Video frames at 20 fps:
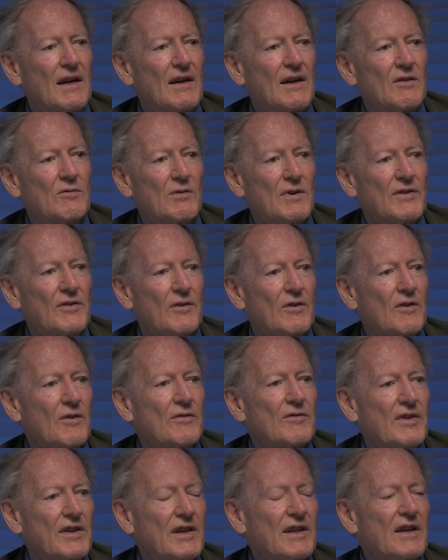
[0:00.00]
when there were
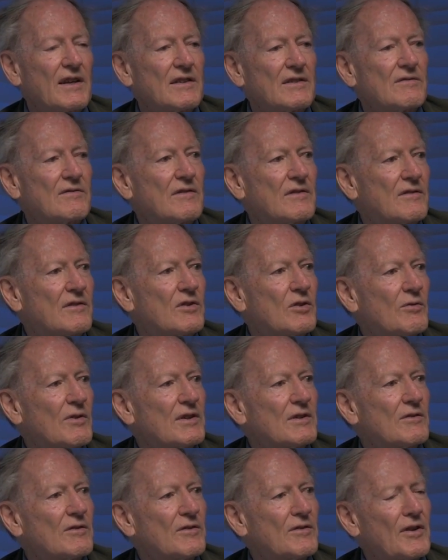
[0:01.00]
only
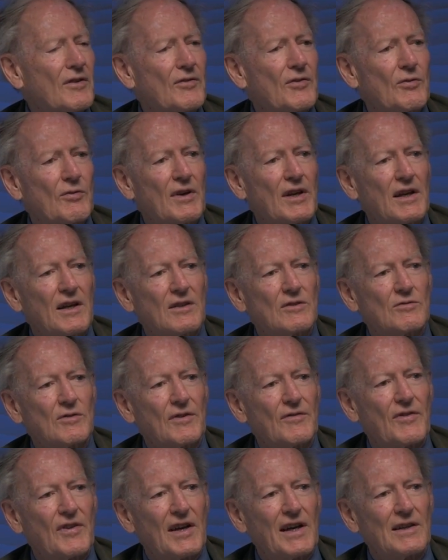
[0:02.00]
200 to
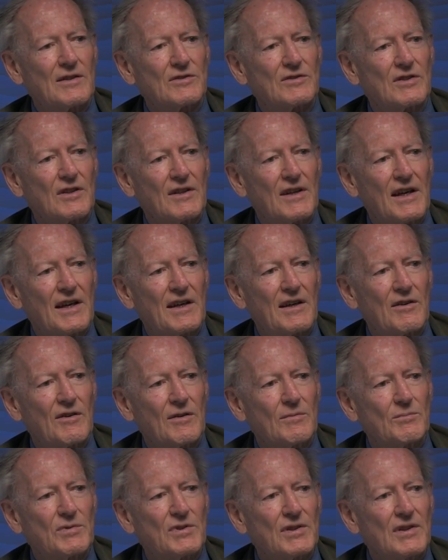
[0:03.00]
300,000
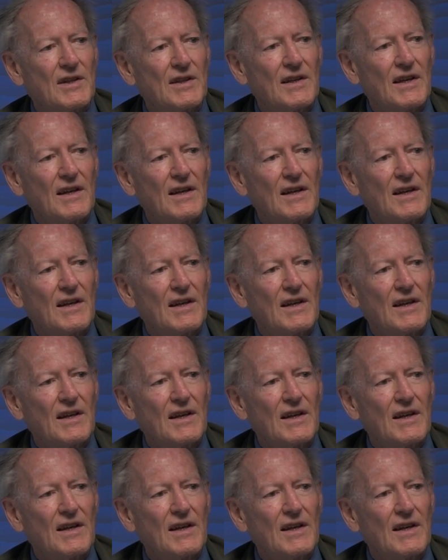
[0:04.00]
Arabs,